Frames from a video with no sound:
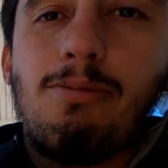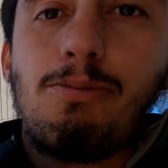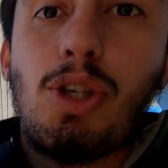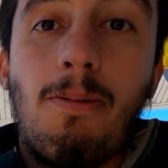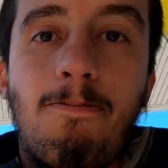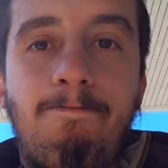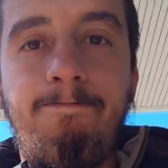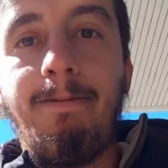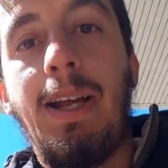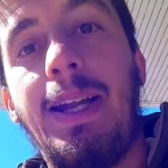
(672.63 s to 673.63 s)
So
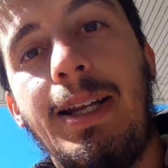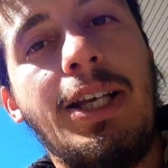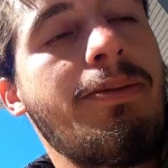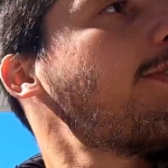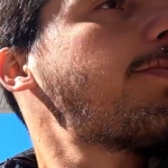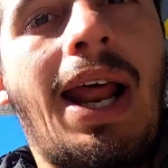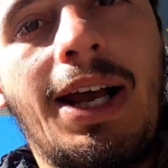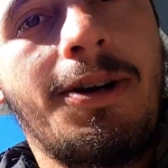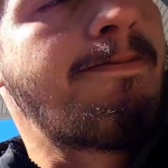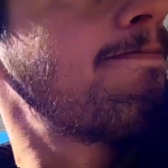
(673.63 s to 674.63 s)
wish me luck.